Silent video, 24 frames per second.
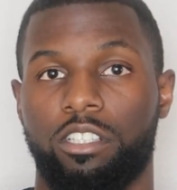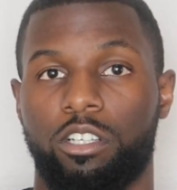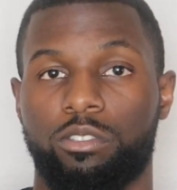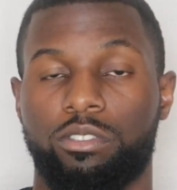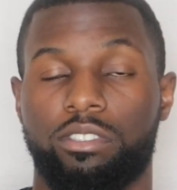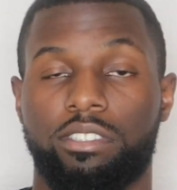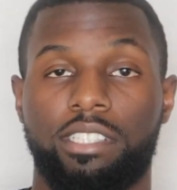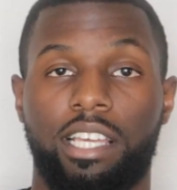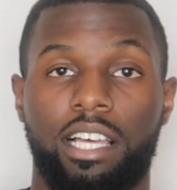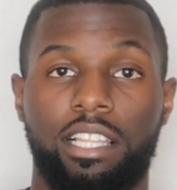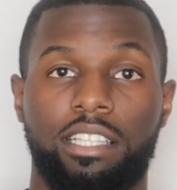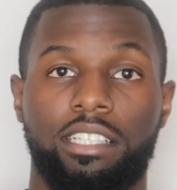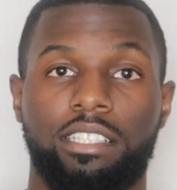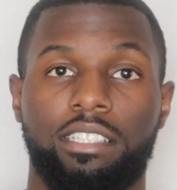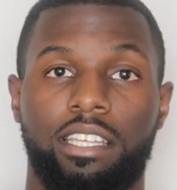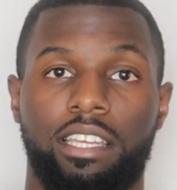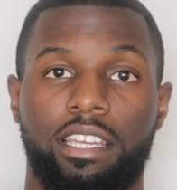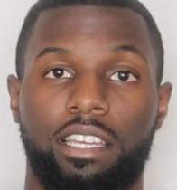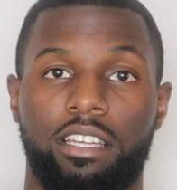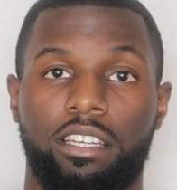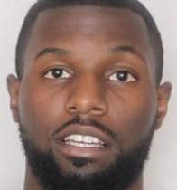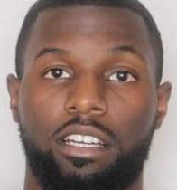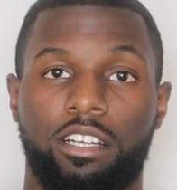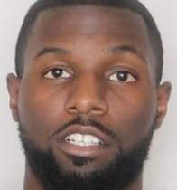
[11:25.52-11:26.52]
sell
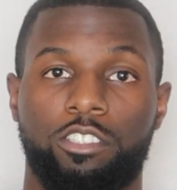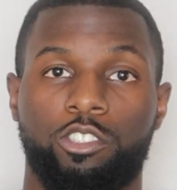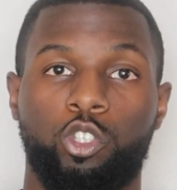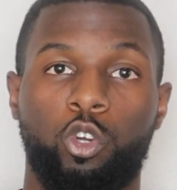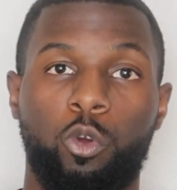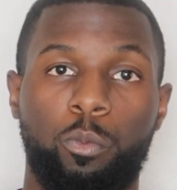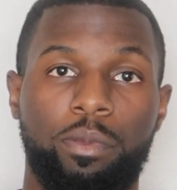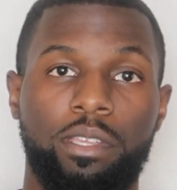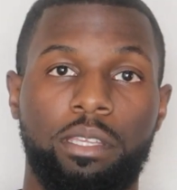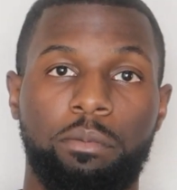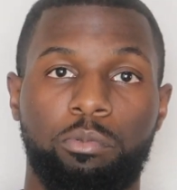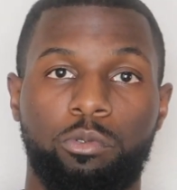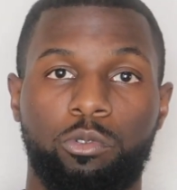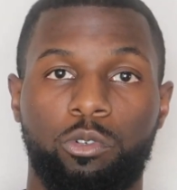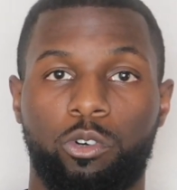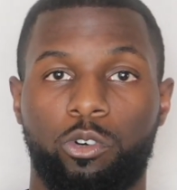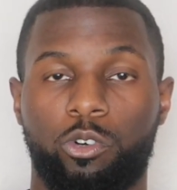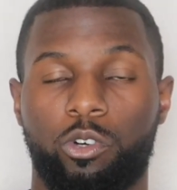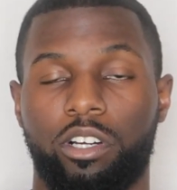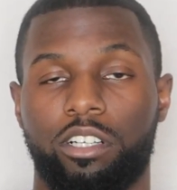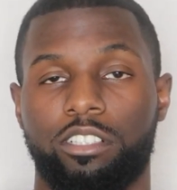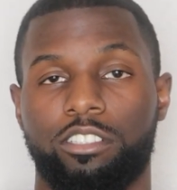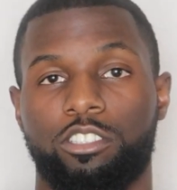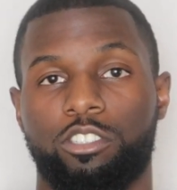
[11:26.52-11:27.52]
it to people,
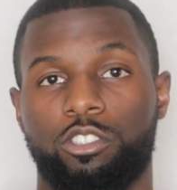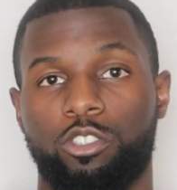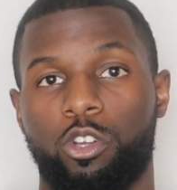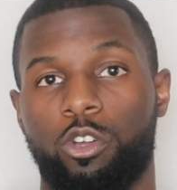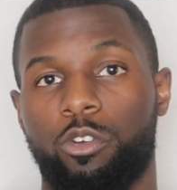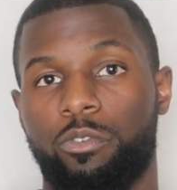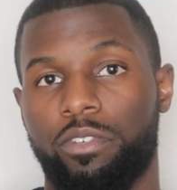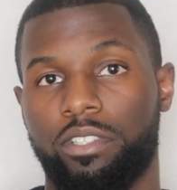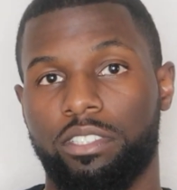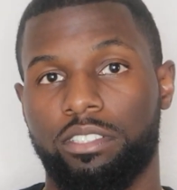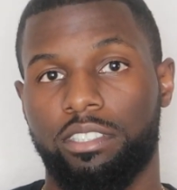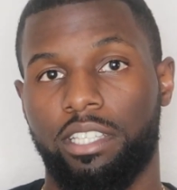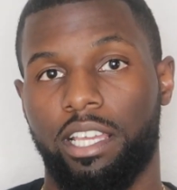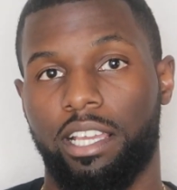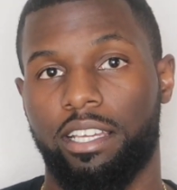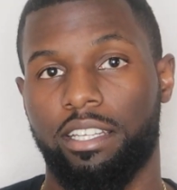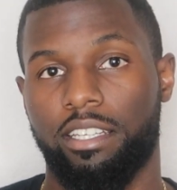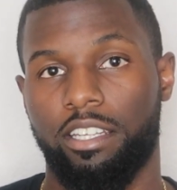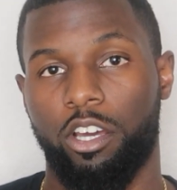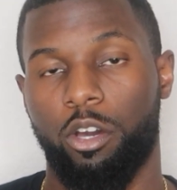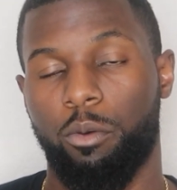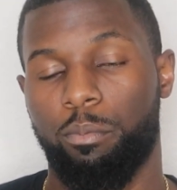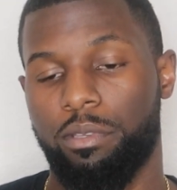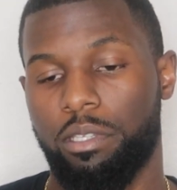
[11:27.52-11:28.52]
or a service that
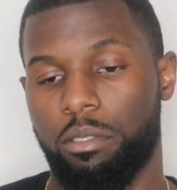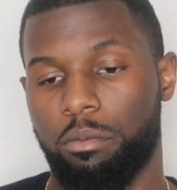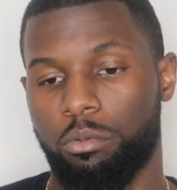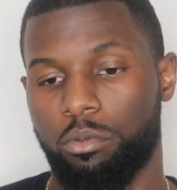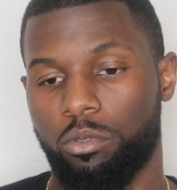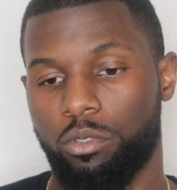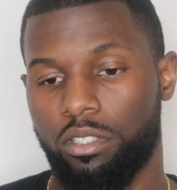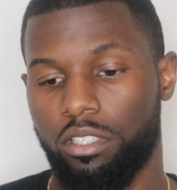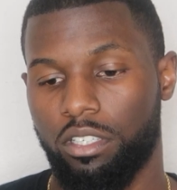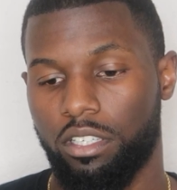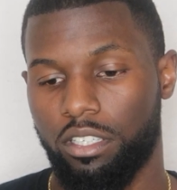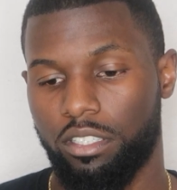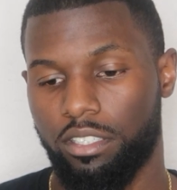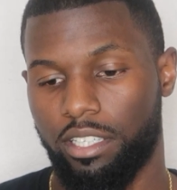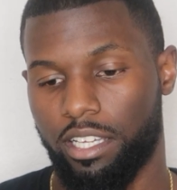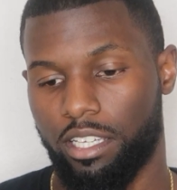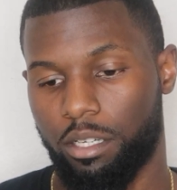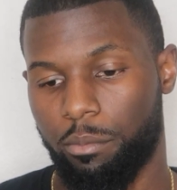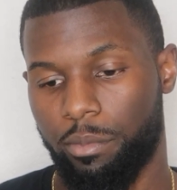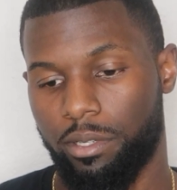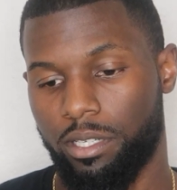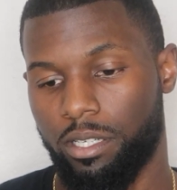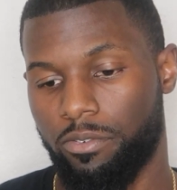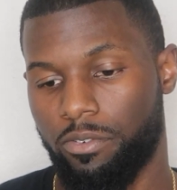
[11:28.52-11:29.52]
can help people, that
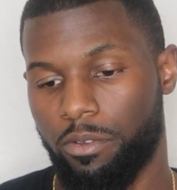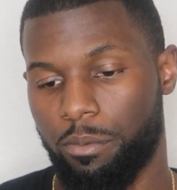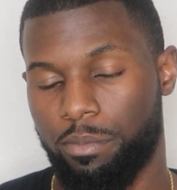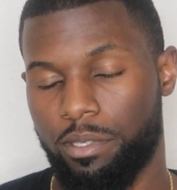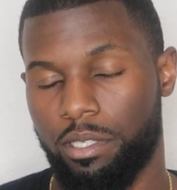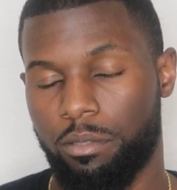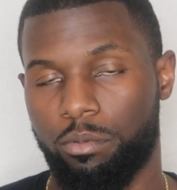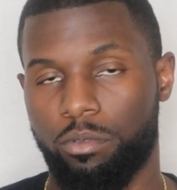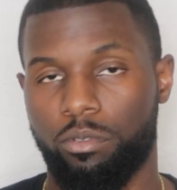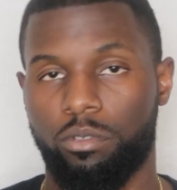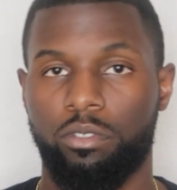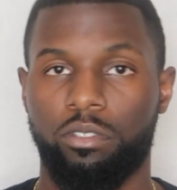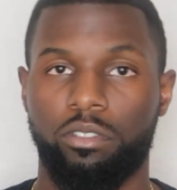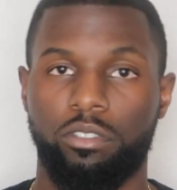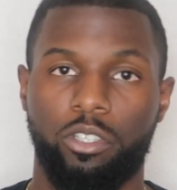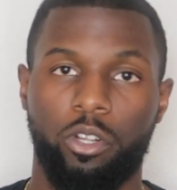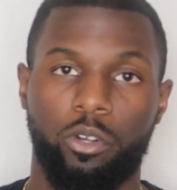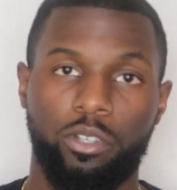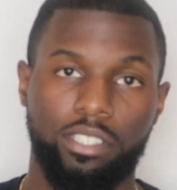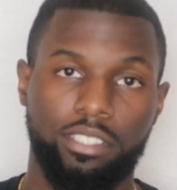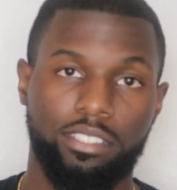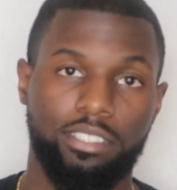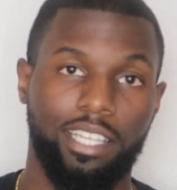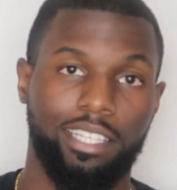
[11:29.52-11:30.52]
can benefit people.
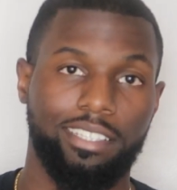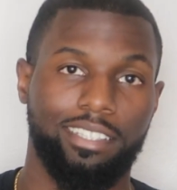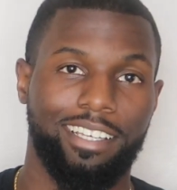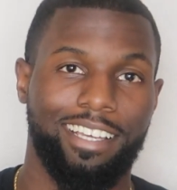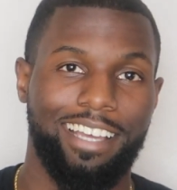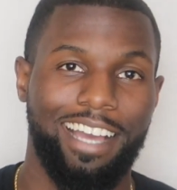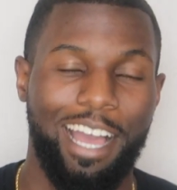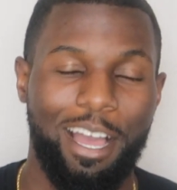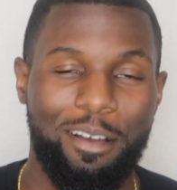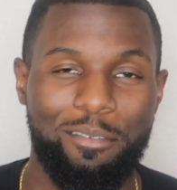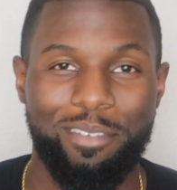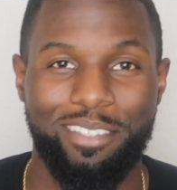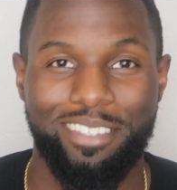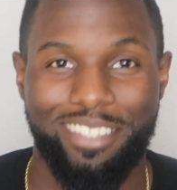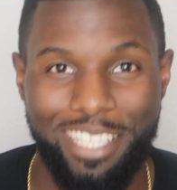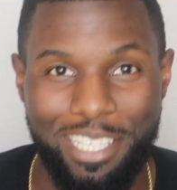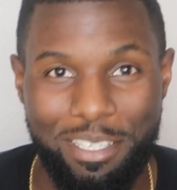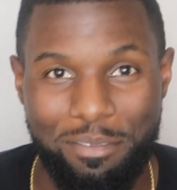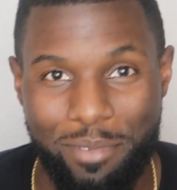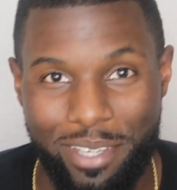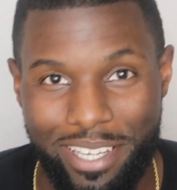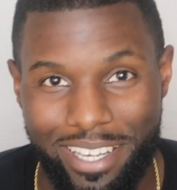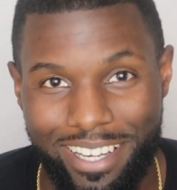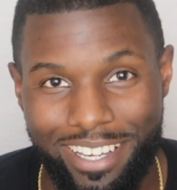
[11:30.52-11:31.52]
Notice that the common
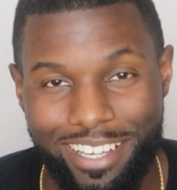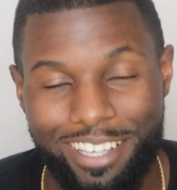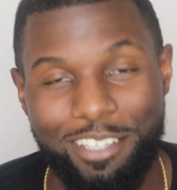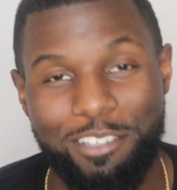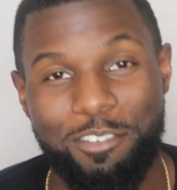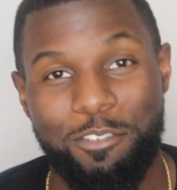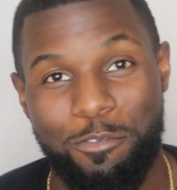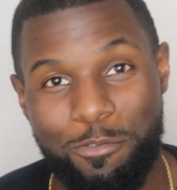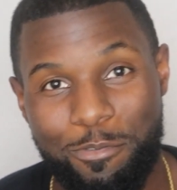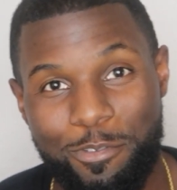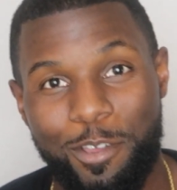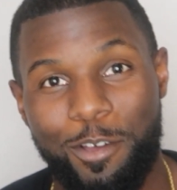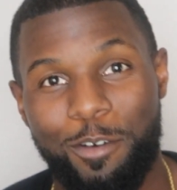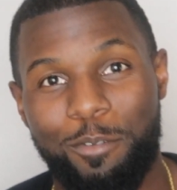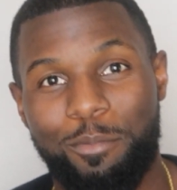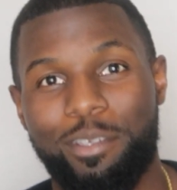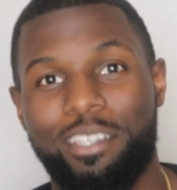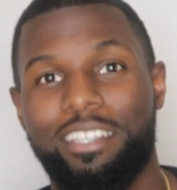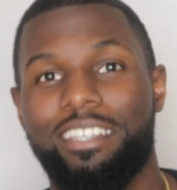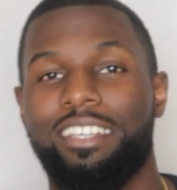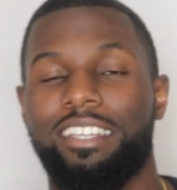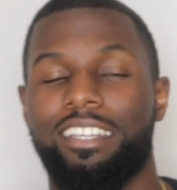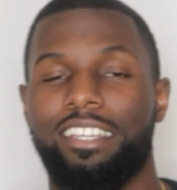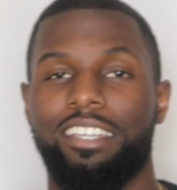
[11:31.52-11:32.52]
theme here, you feel
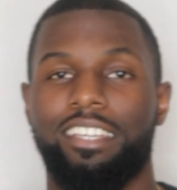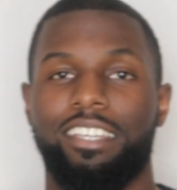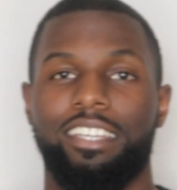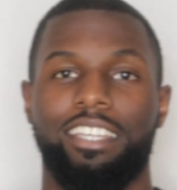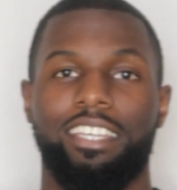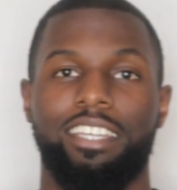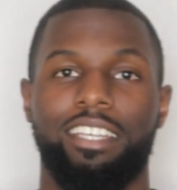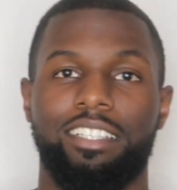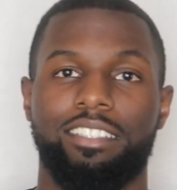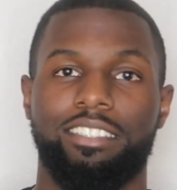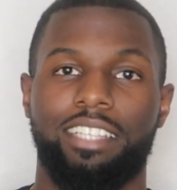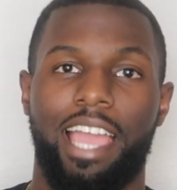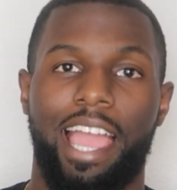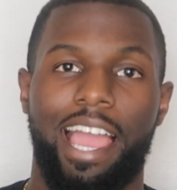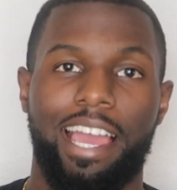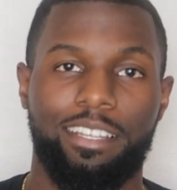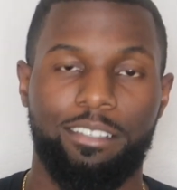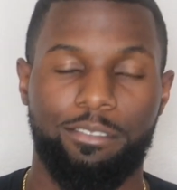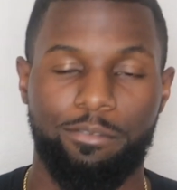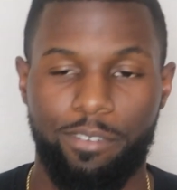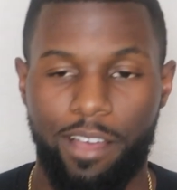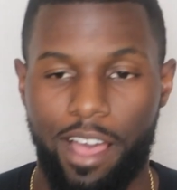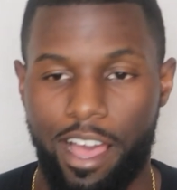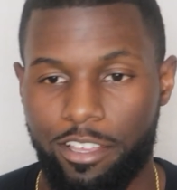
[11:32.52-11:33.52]
me, is
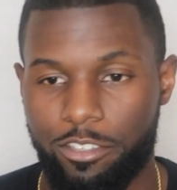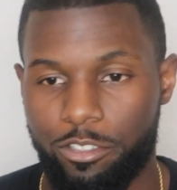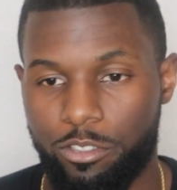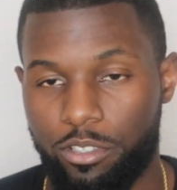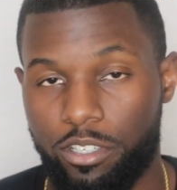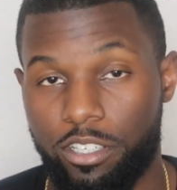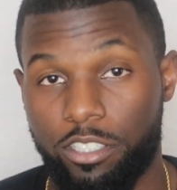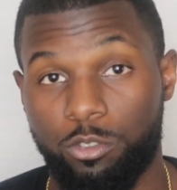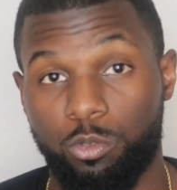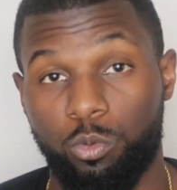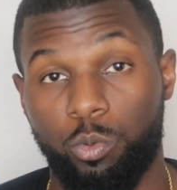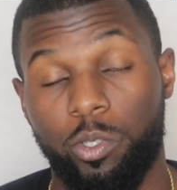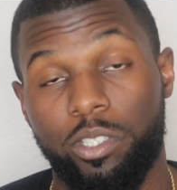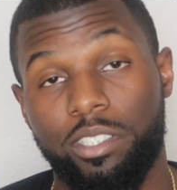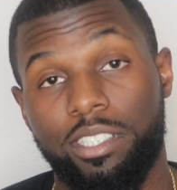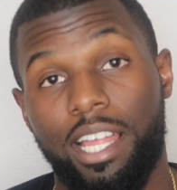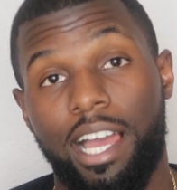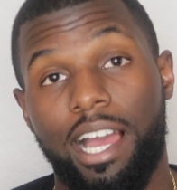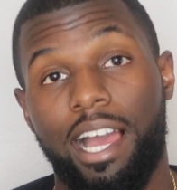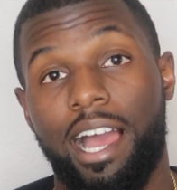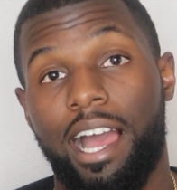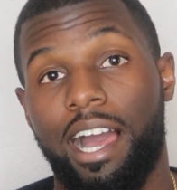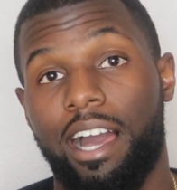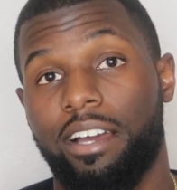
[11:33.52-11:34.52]
adding value, because we're
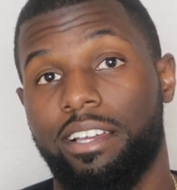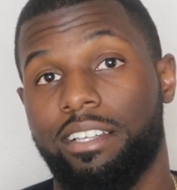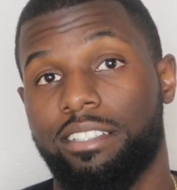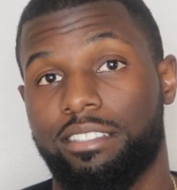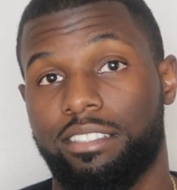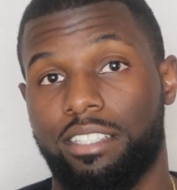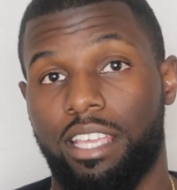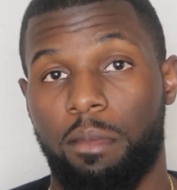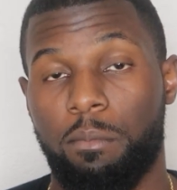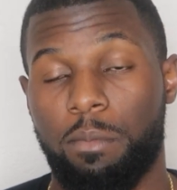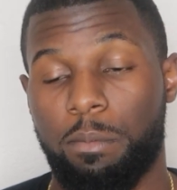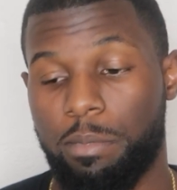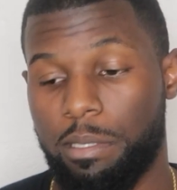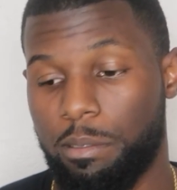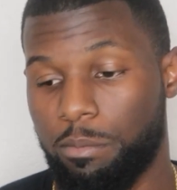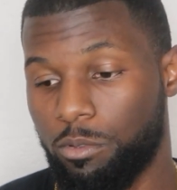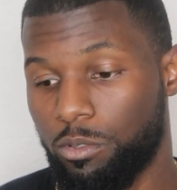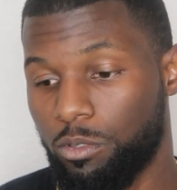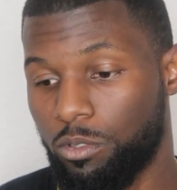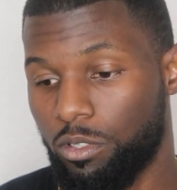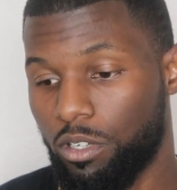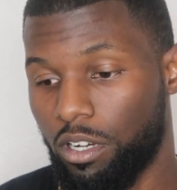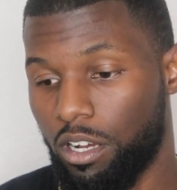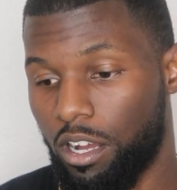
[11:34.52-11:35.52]
not out here scamming
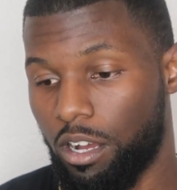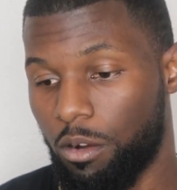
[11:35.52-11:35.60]
people.